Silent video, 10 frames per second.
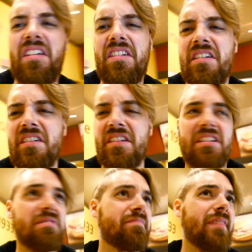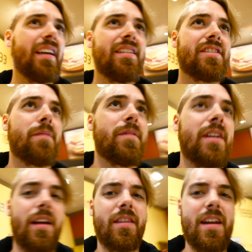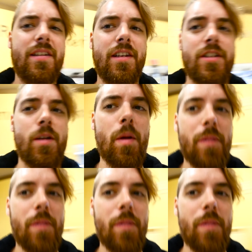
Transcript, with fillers: Oh, I need something to get that taste out of my